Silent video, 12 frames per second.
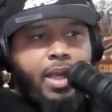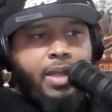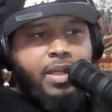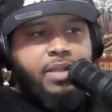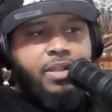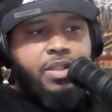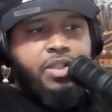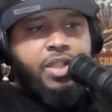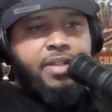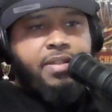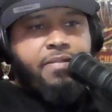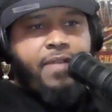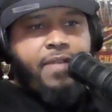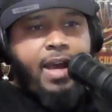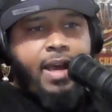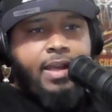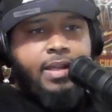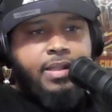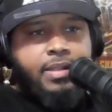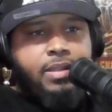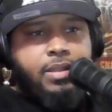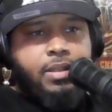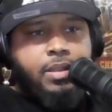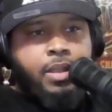that doesn't justify
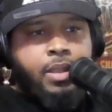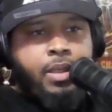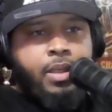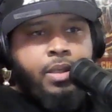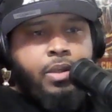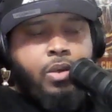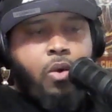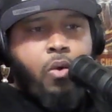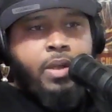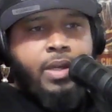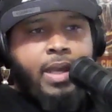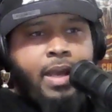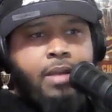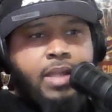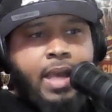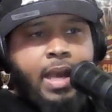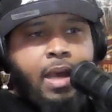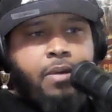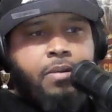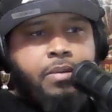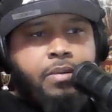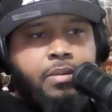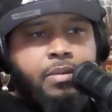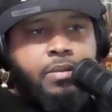going
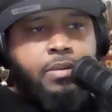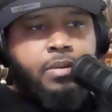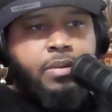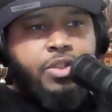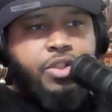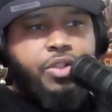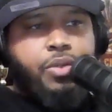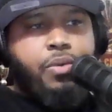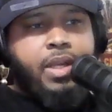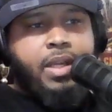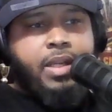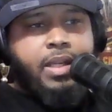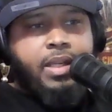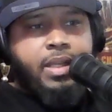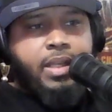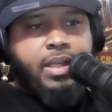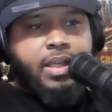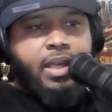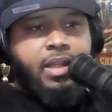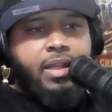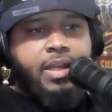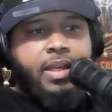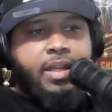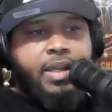downtown, shooting,
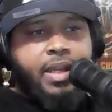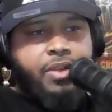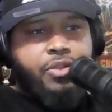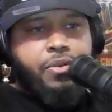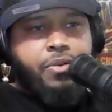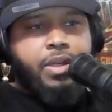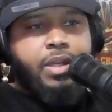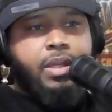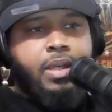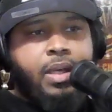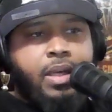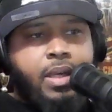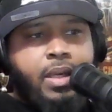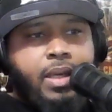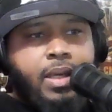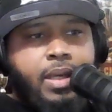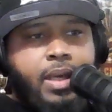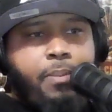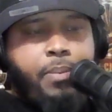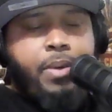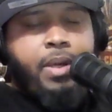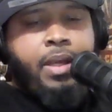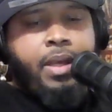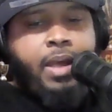killing, and injuring, and
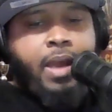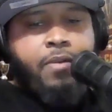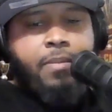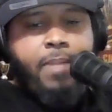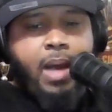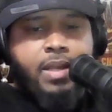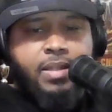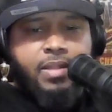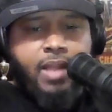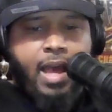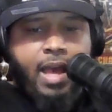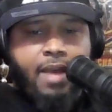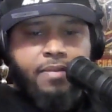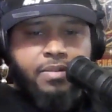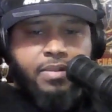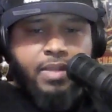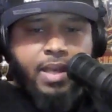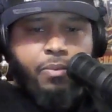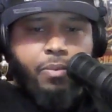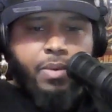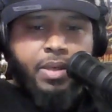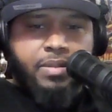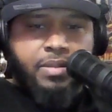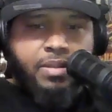putting everybody's lives at
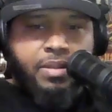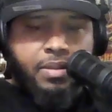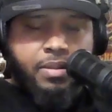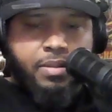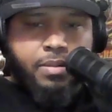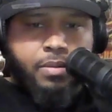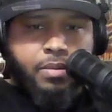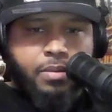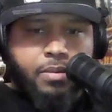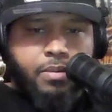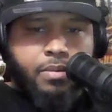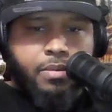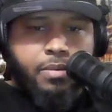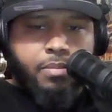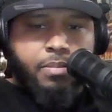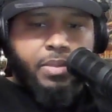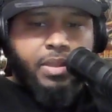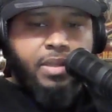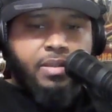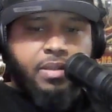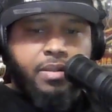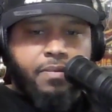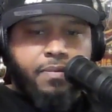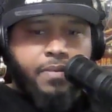risk
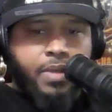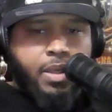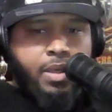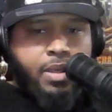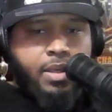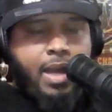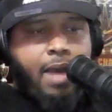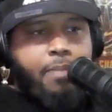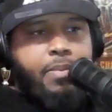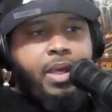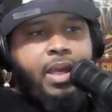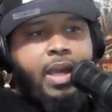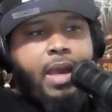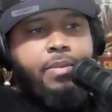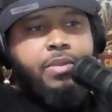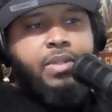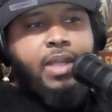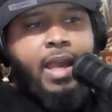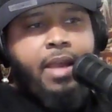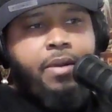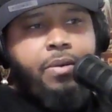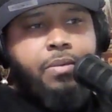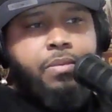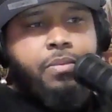because of not being able to
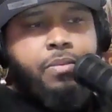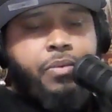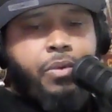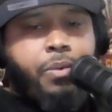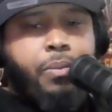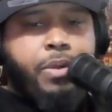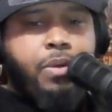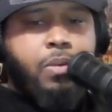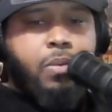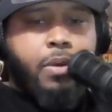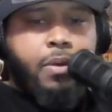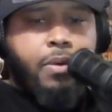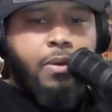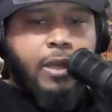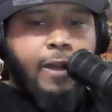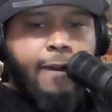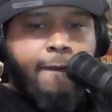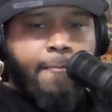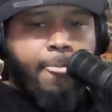handle the real world.